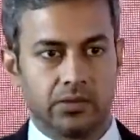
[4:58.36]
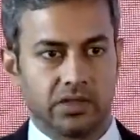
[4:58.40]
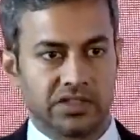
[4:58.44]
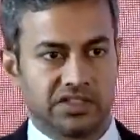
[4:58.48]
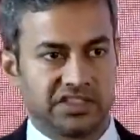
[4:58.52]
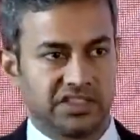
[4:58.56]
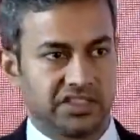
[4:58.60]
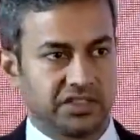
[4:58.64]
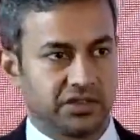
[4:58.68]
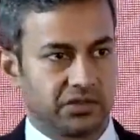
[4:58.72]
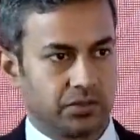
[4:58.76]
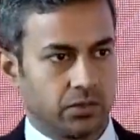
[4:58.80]

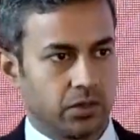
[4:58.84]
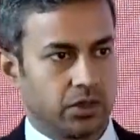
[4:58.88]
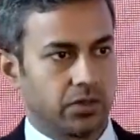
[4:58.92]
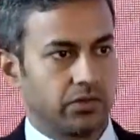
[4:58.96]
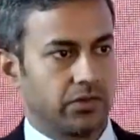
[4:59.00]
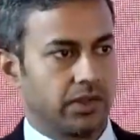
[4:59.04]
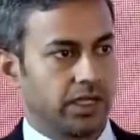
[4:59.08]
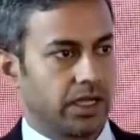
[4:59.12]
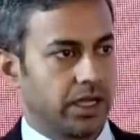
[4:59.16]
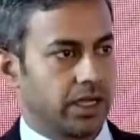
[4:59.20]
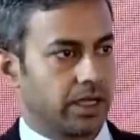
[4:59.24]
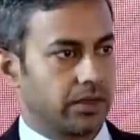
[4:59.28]
versus what
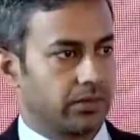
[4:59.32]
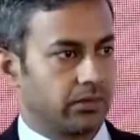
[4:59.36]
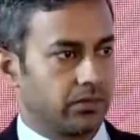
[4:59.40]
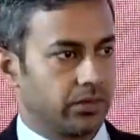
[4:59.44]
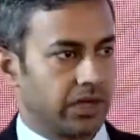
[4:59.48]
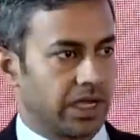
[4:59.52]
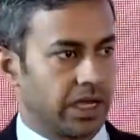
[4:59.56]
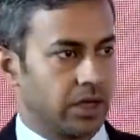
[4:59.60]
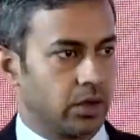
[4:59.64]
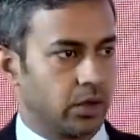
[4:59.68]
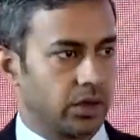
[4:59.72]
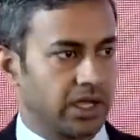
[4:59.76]
we
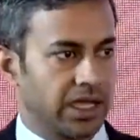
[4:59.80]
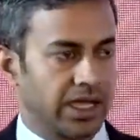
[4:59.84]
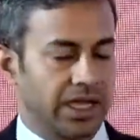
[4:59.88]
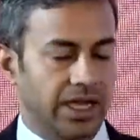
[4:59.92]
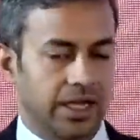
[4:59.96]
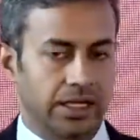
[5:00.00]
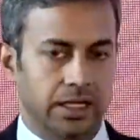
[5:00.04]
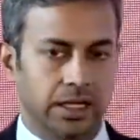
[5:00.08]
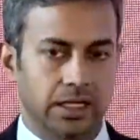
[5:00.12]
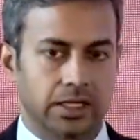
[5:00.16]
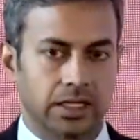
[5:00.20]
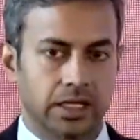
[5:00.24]
are looking
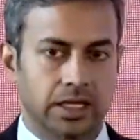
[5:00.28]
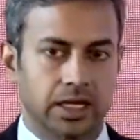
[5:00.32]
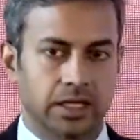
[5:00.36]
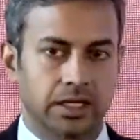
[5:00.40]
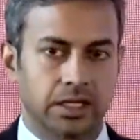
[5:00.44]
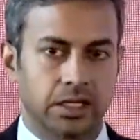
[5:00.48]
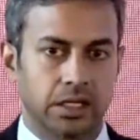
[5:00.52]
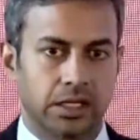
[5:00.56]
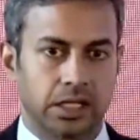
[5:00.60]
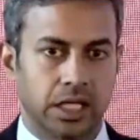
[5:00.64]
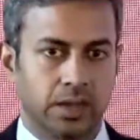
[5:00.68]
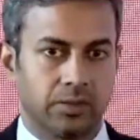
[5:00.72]
at in the
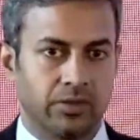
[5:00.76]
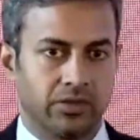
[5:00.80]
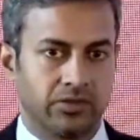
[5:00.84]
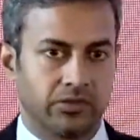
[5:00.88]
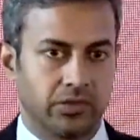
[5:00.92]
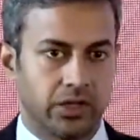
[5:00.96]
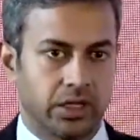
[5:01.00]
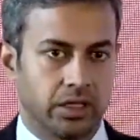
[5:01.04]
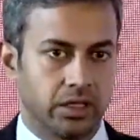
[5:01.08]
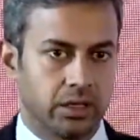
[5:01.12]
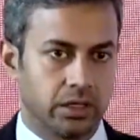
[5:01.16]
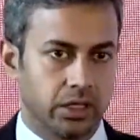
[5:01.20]
current scheme of
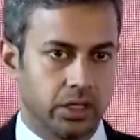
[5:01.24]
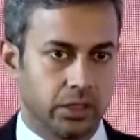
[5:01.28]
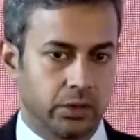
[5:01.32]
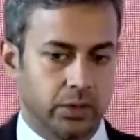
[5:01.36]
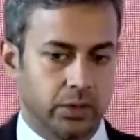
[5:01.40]
things in